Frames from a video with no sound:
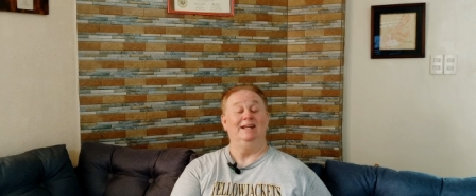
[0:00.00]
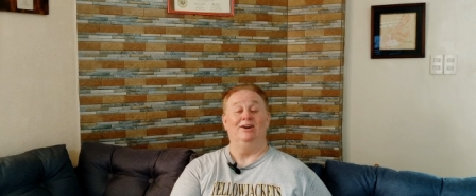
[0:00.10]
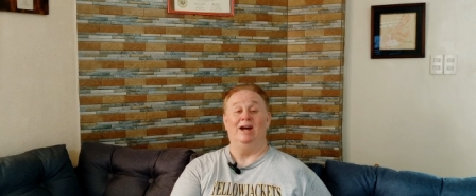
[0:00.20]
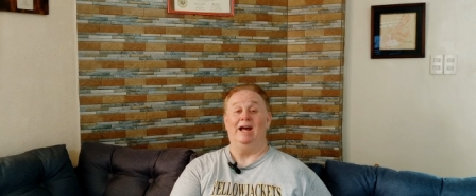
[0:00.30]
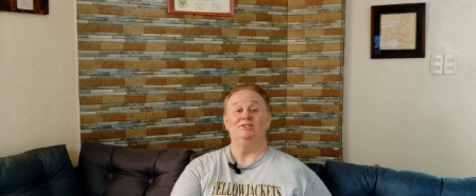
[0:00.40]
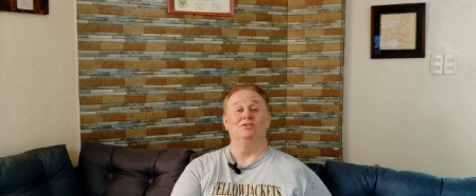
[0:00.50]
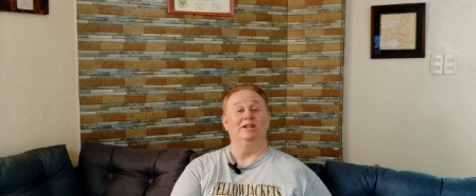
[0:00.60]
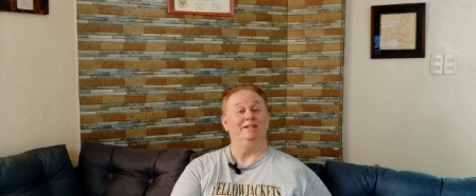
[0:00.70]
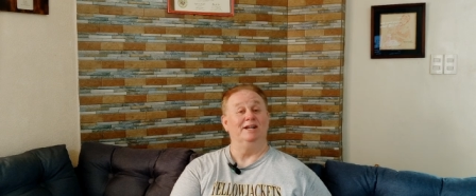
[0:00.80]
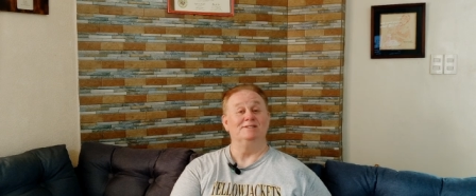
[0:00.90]
there
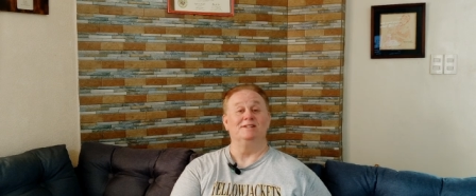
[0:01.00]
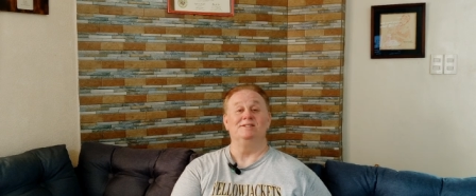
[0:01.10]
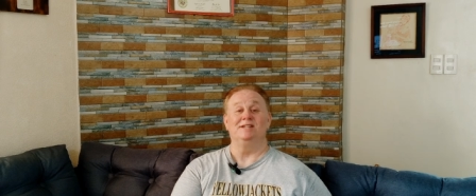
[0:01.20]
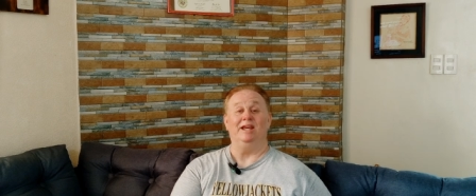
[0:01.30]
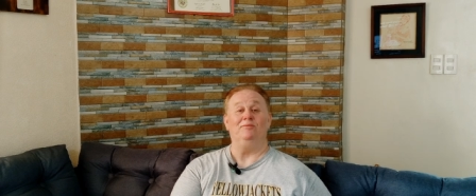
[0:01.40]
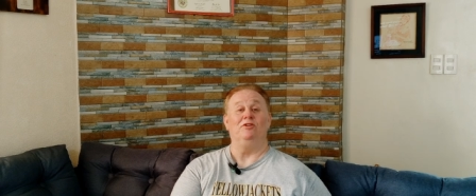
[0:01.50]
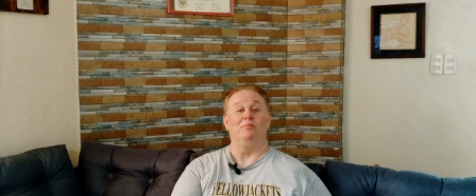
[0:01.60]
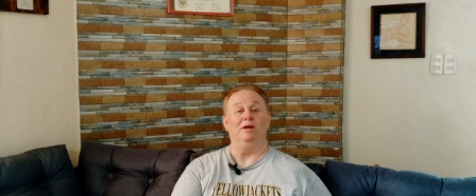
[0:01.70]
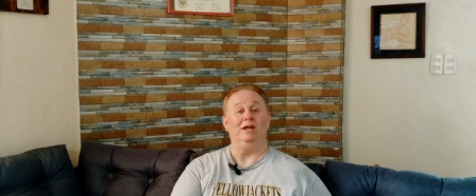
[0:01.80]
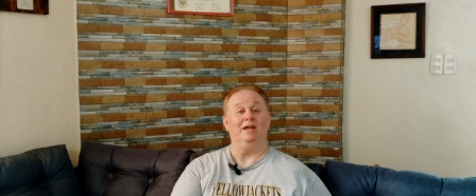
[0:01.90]
actually doesn't seem
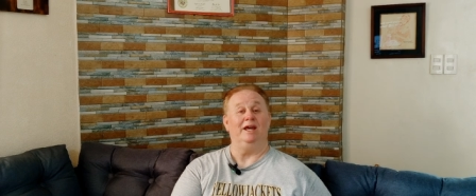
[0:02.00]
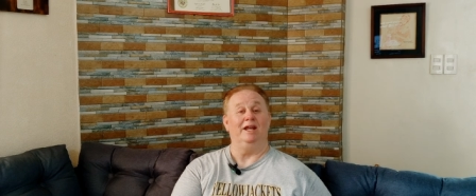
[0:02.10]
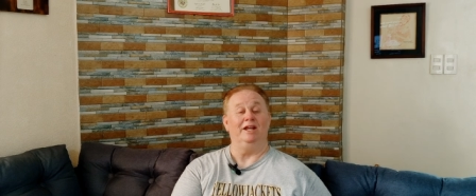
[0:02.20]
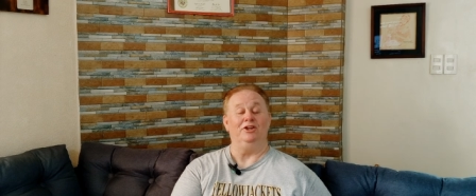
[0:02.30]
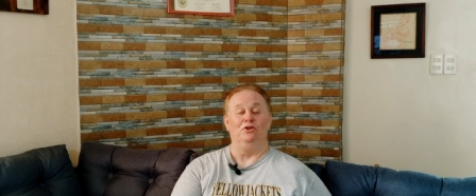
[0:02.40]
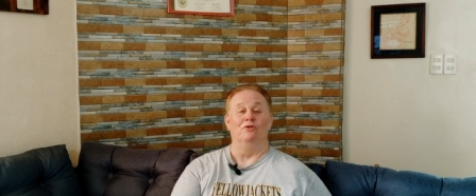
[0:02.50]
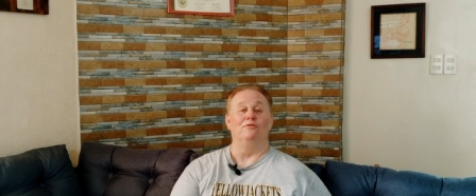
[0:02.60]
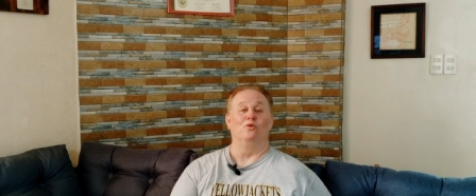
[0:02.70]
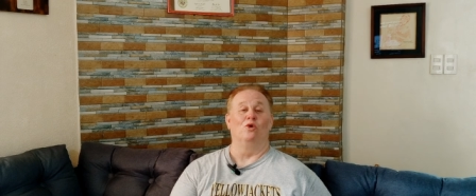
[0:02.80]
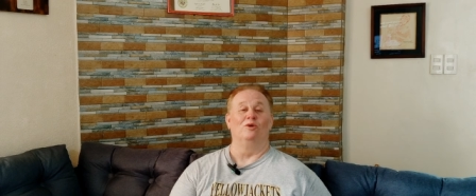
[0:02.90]
to be any
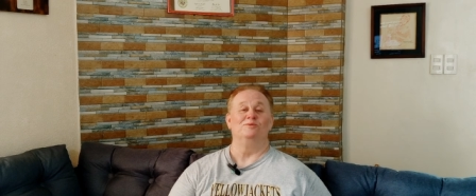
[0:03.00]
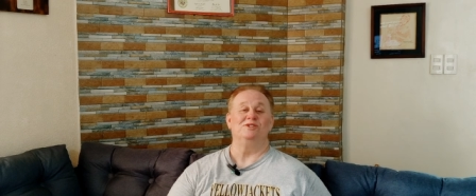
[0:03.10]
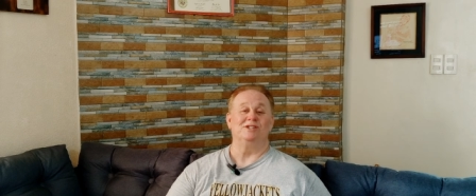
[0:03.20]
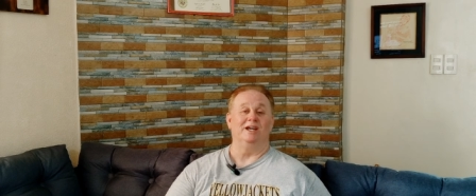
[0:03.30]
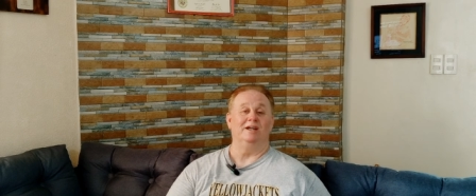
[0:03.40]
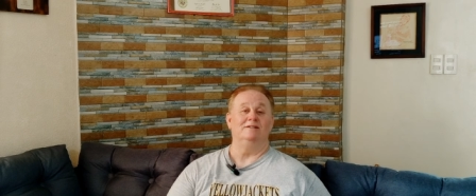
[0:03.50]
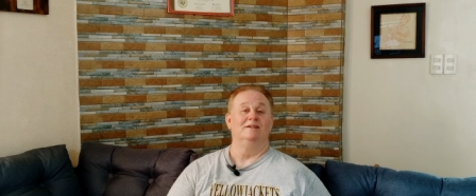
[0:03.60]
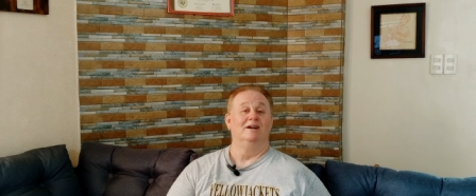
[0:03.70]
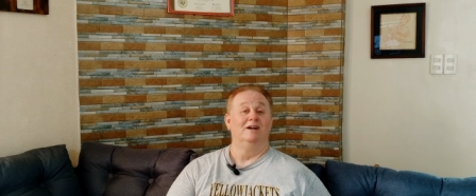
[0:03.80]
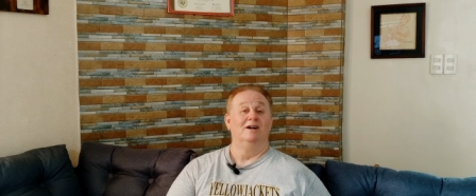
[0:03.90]
uniform set
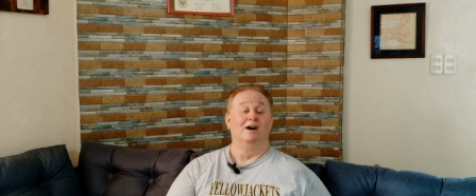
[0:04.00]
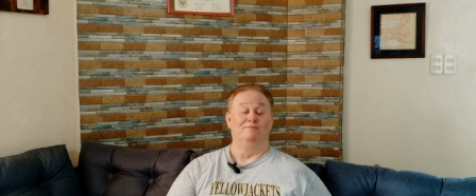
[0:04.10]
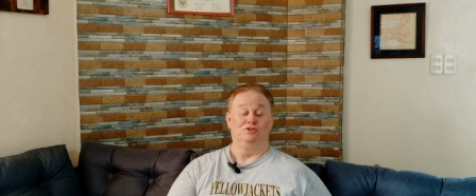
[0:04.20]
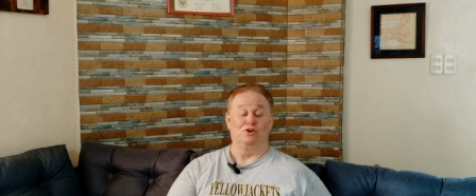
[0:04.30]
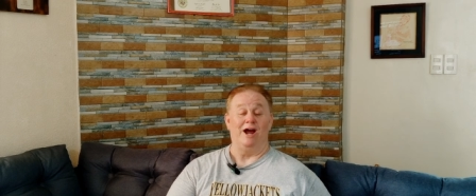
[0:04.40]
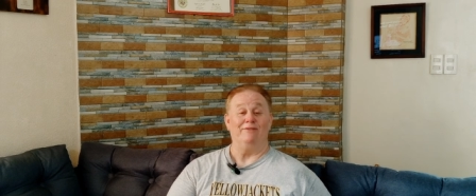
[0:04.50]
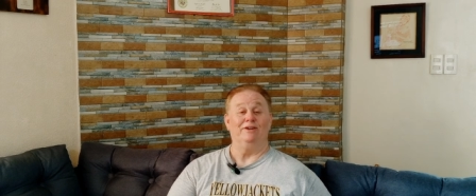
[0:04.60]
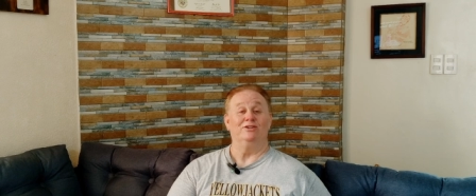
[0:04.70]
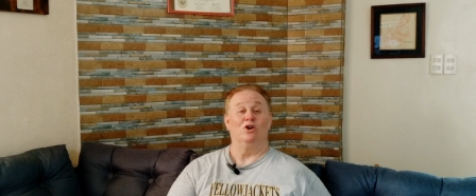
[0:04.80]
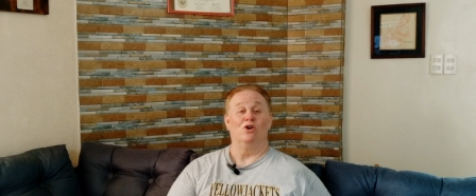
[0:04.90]
of
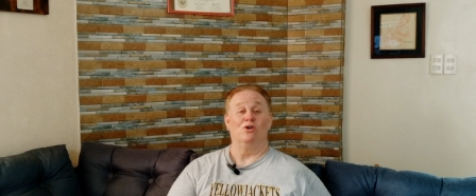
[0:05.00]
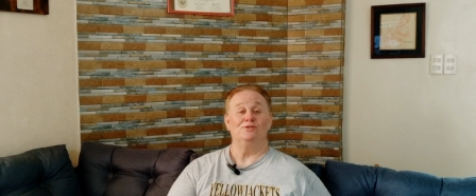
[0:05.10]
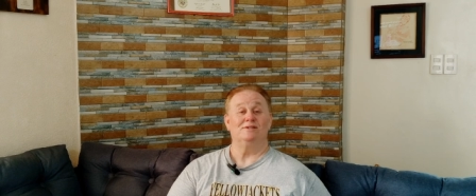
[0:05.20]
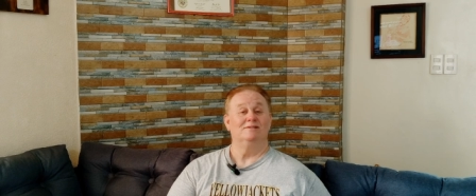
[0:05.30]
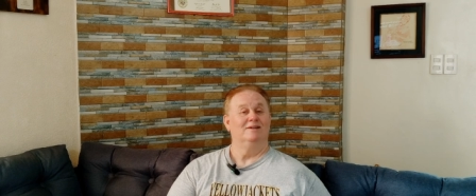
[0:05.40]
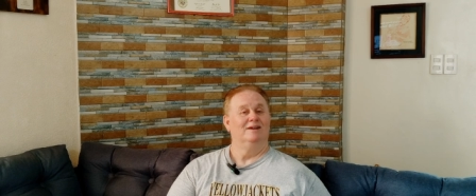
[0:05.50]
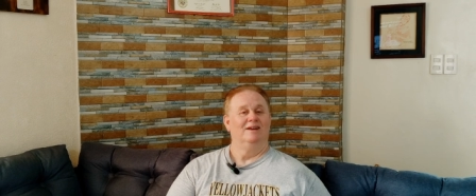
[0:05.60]
traffic laws.